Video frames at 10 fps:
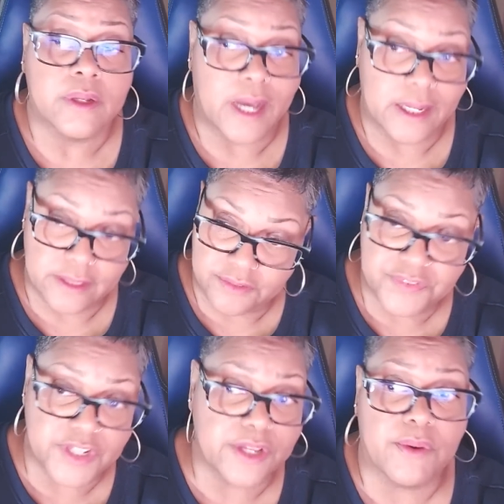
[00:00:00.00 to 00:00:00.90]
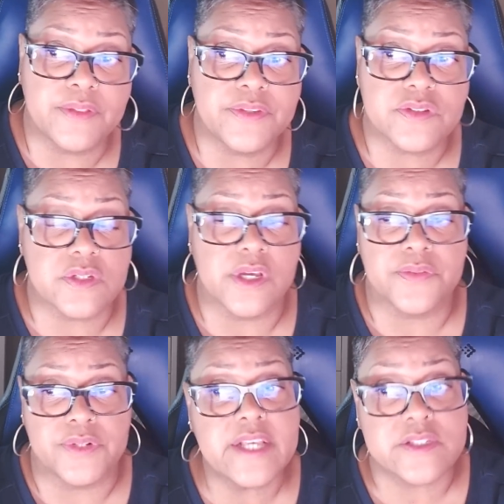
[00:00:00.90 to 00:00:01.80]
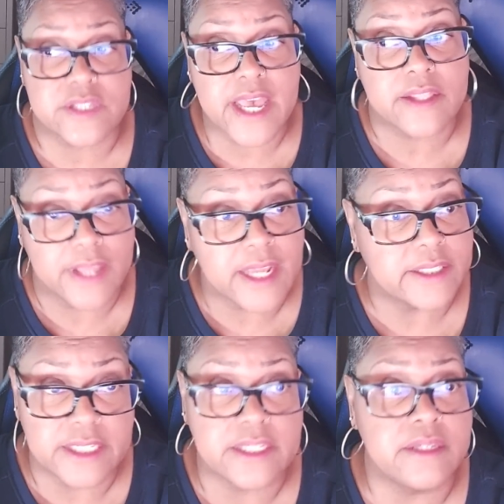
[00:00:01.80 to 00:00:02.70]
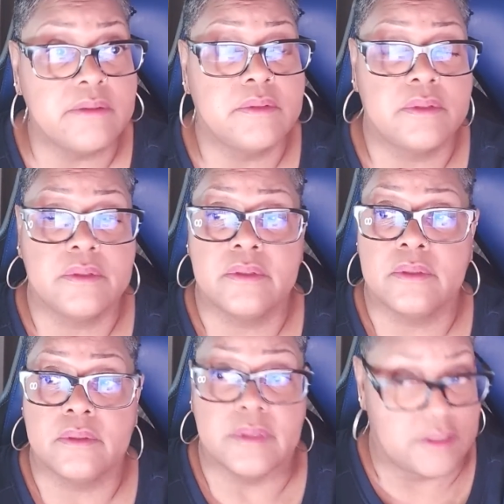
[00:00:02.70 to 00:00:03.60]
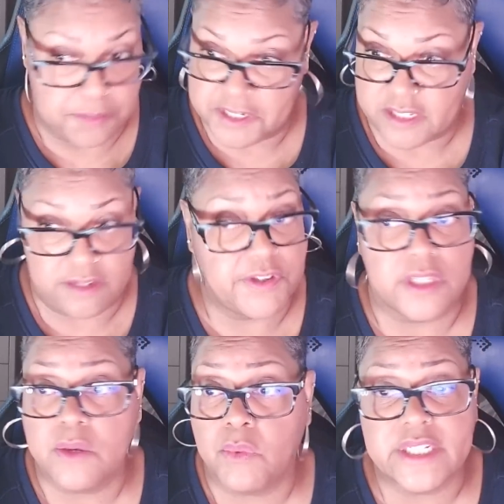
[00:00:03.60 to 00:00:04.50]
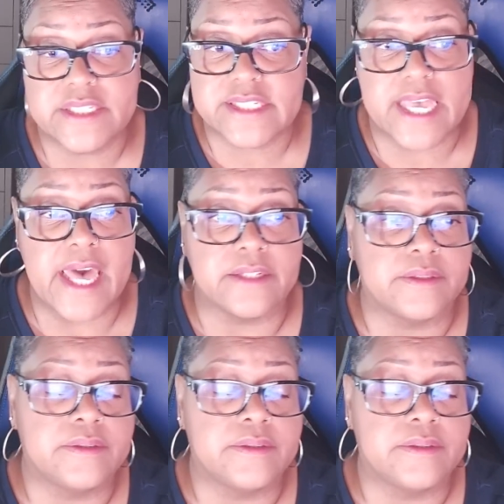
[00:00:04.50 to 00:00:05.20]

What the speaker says: I did a video on this the other day saying that it's specifically what he said.